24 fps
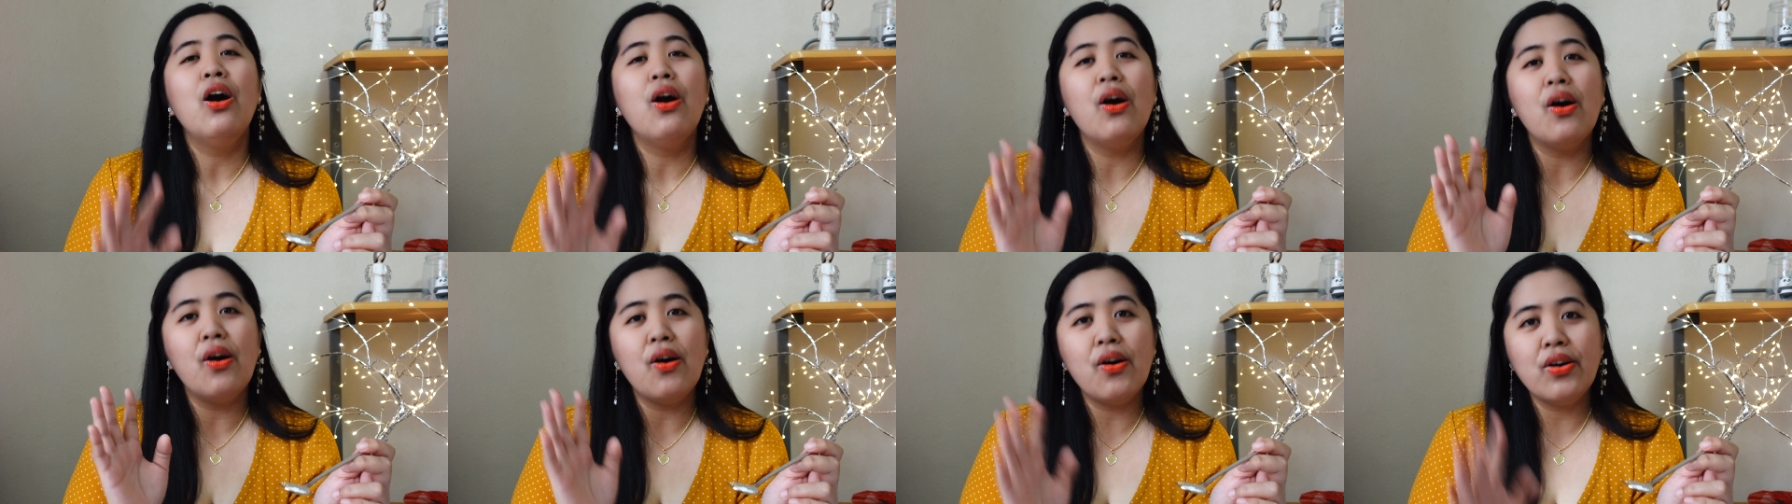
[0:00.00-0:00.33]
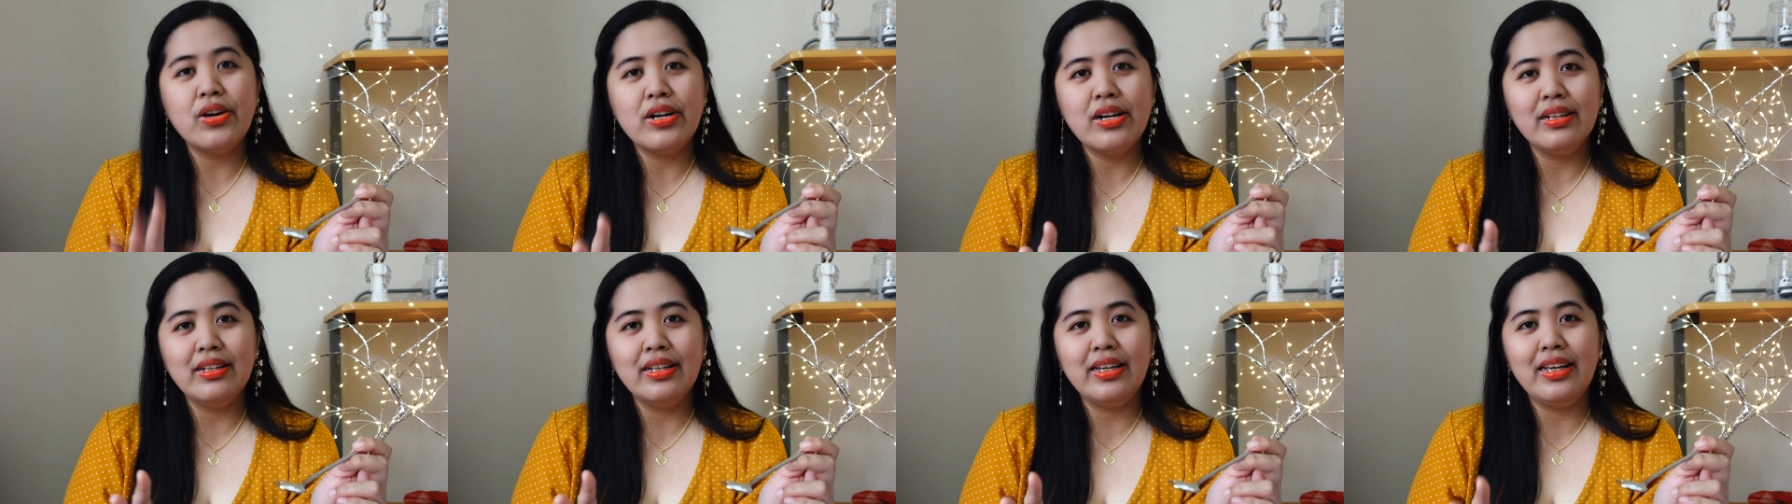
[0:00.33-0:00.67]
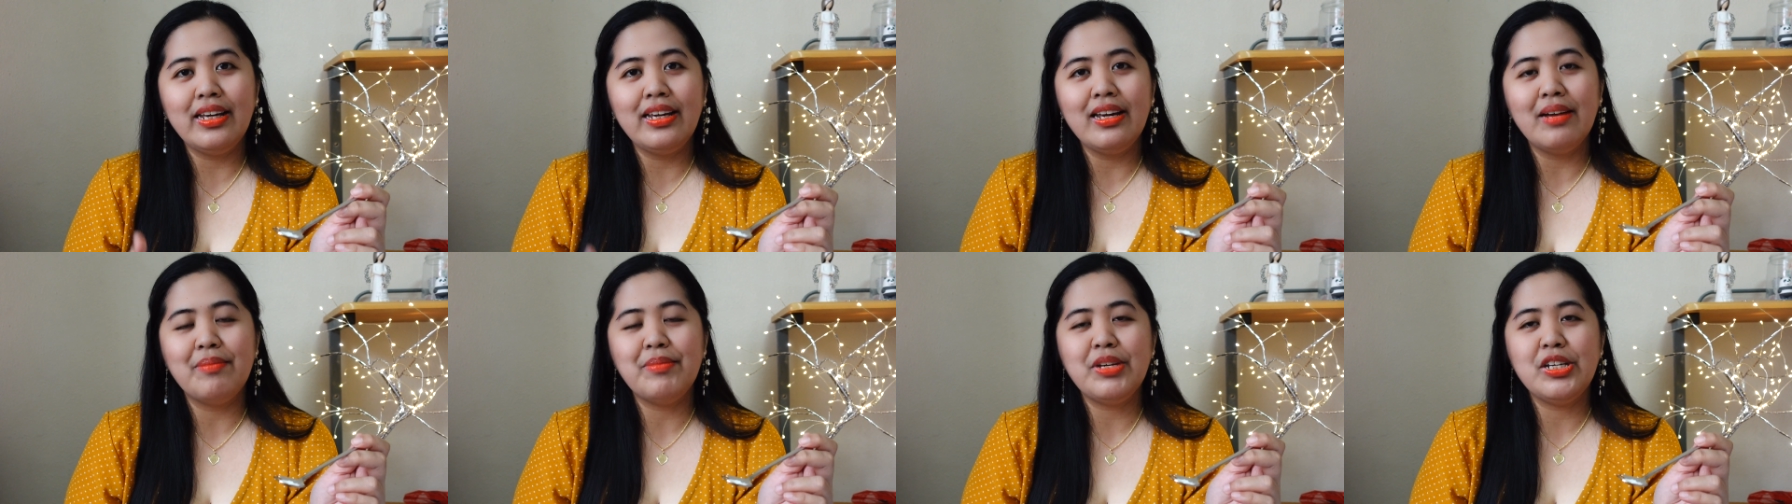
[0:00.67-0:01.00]

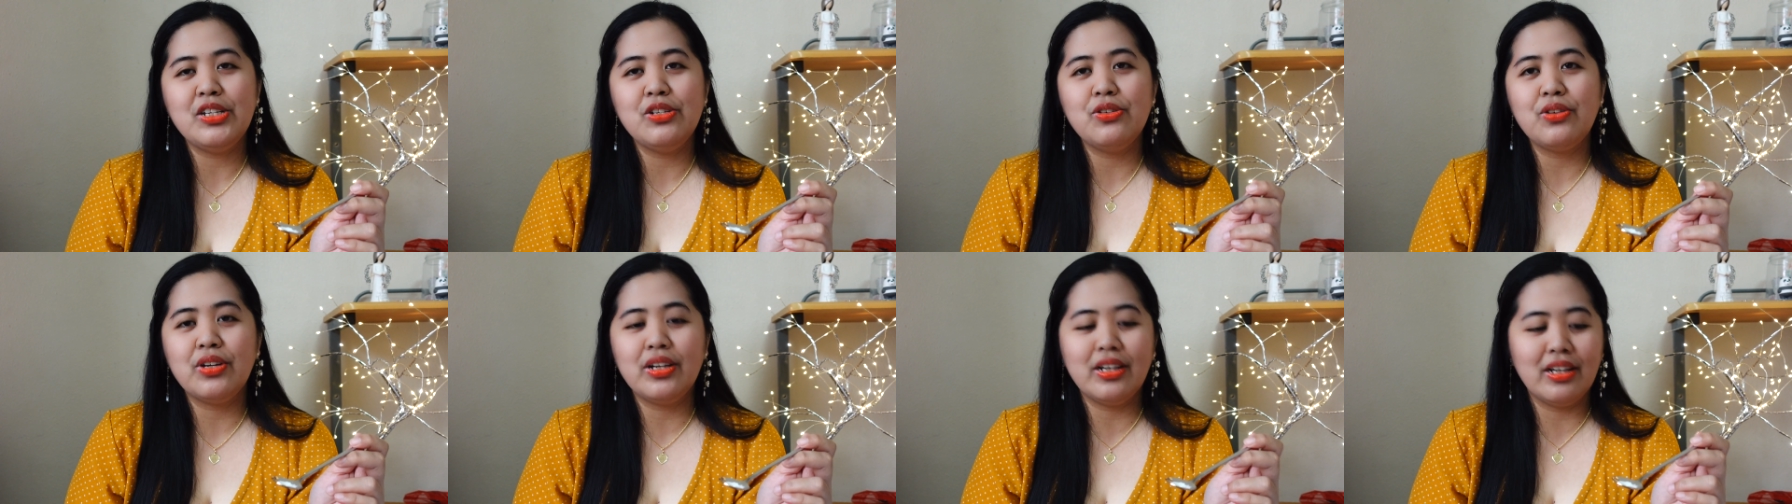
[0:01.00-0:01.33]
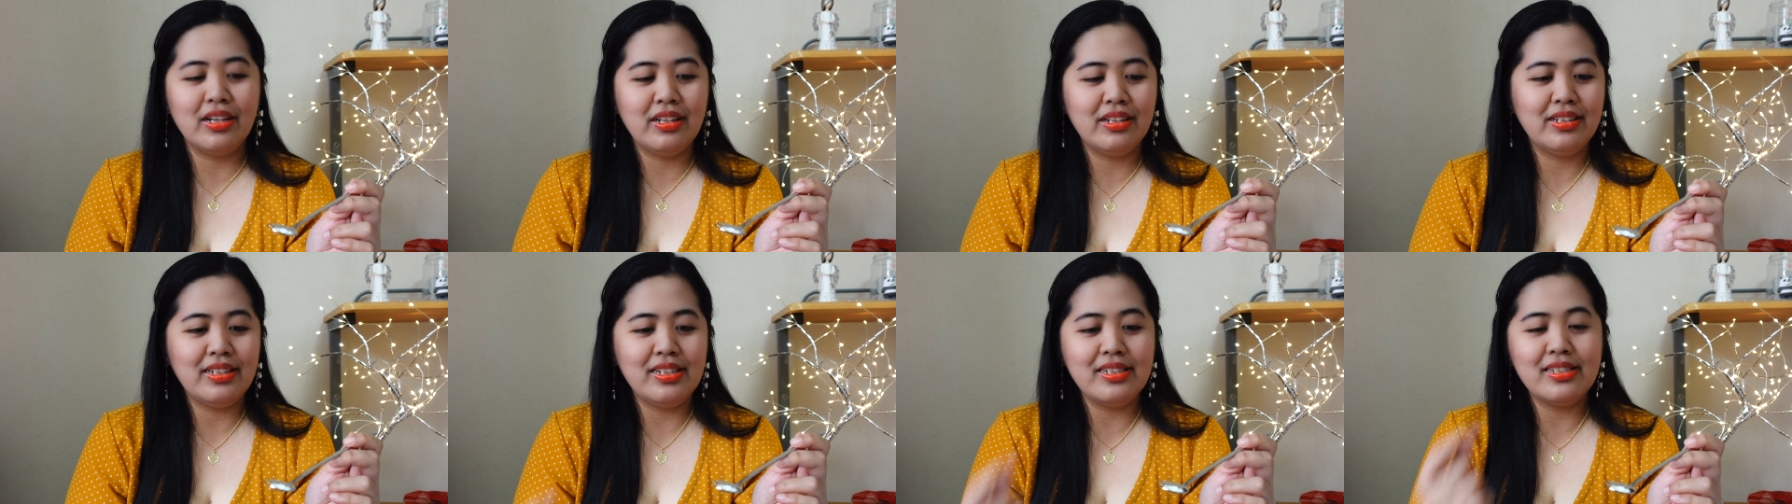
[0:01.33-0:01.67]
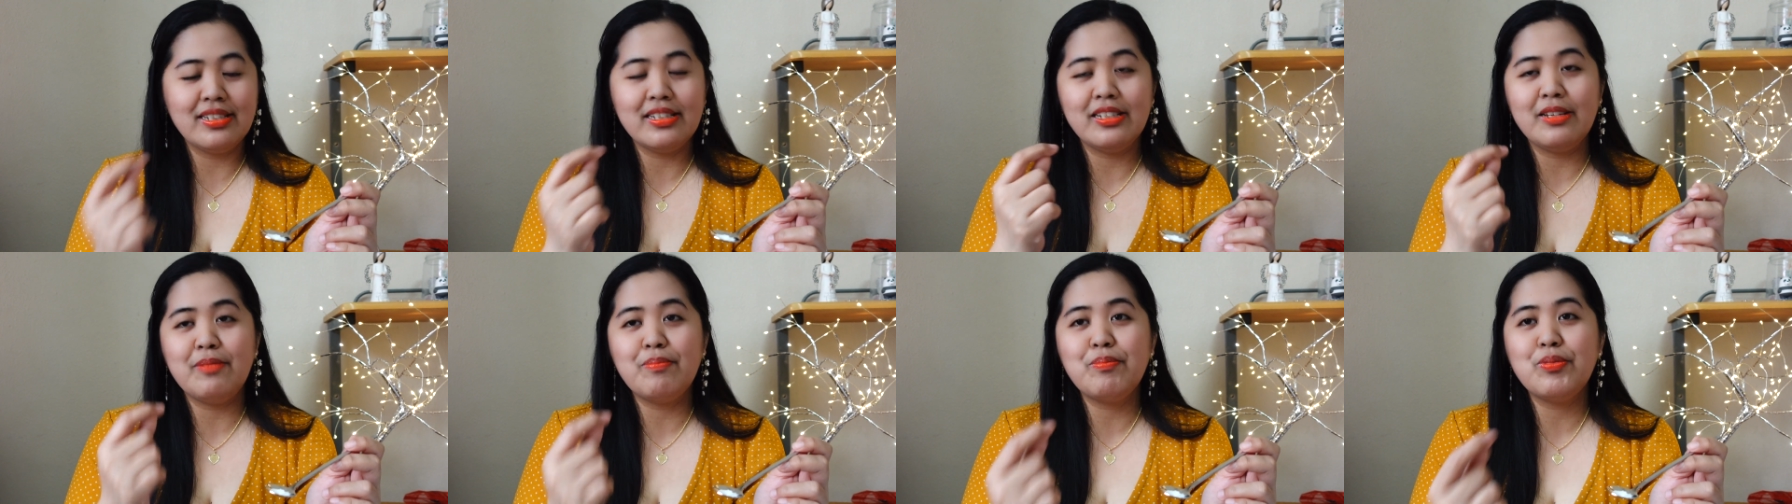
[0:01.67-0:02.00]
orally, I mean you can
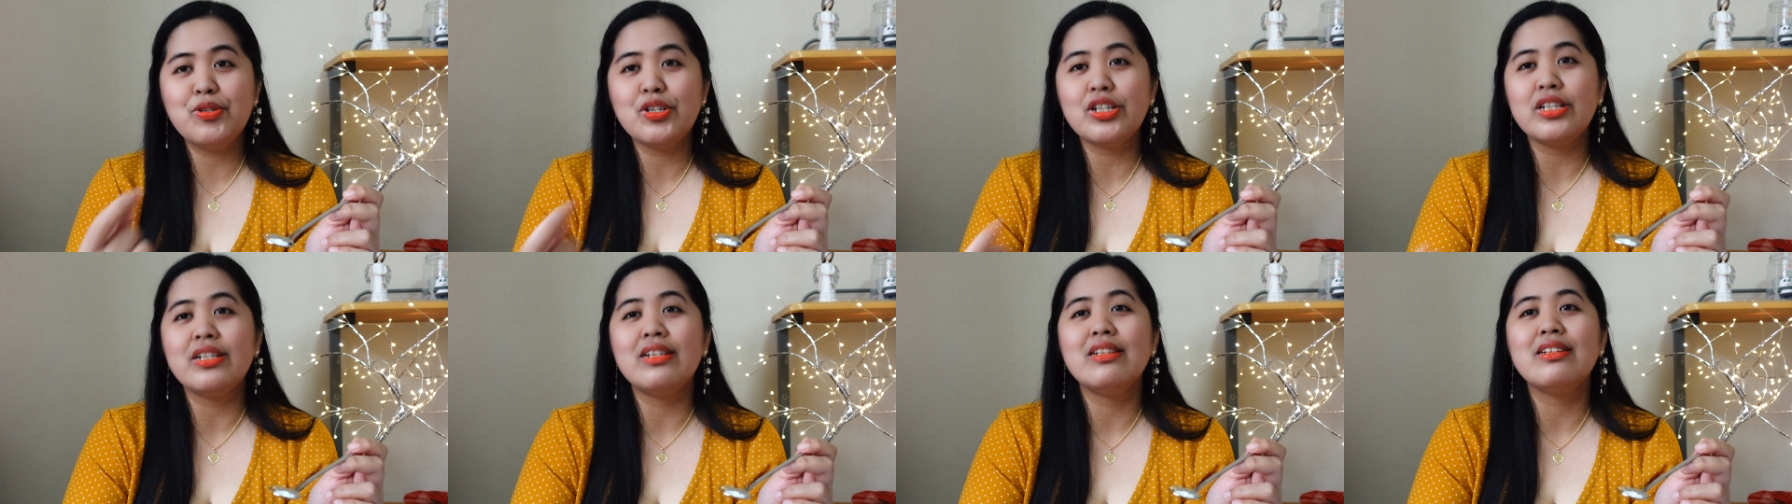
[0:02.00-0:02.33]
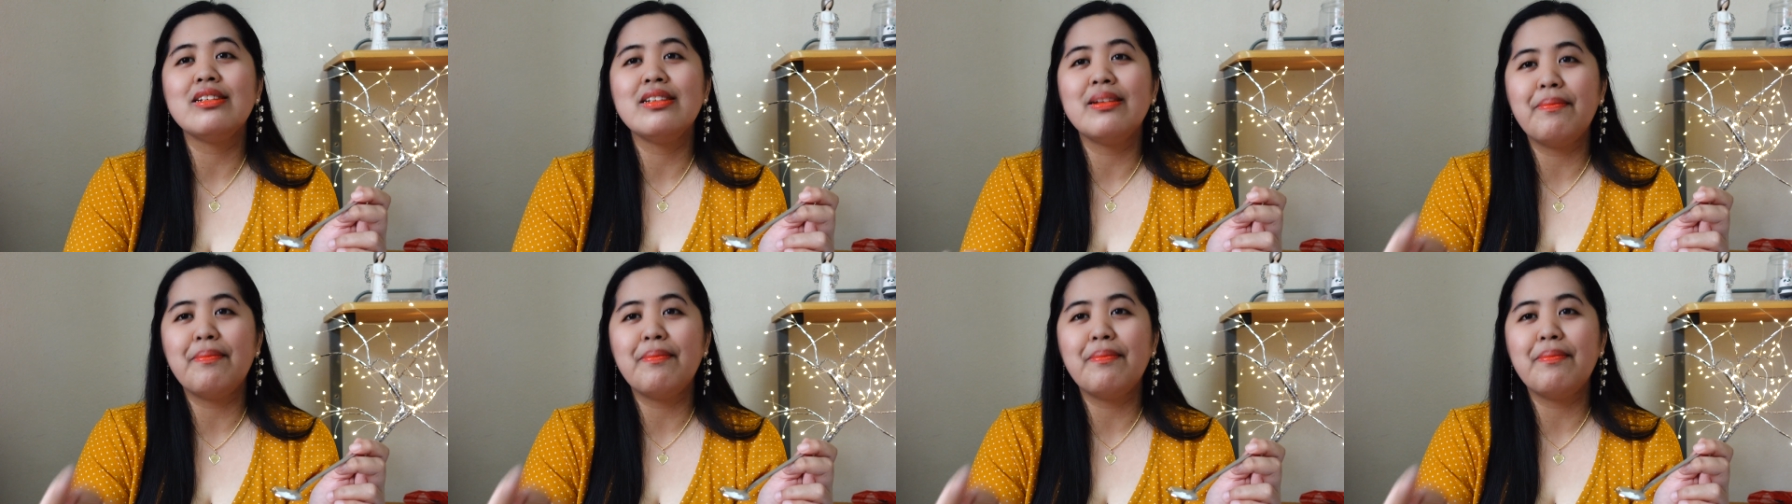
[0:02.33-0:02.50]
easily put in